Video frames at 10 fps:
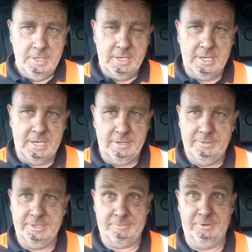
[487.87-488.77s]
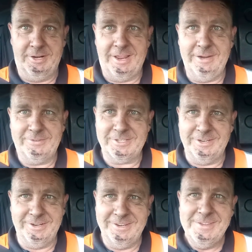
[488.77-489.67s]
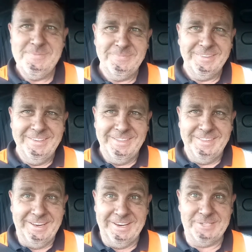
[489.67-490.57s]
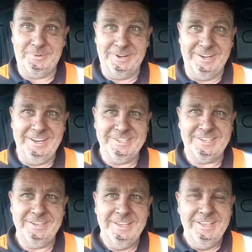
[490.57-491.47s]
Uh, this real life, so it is what it is.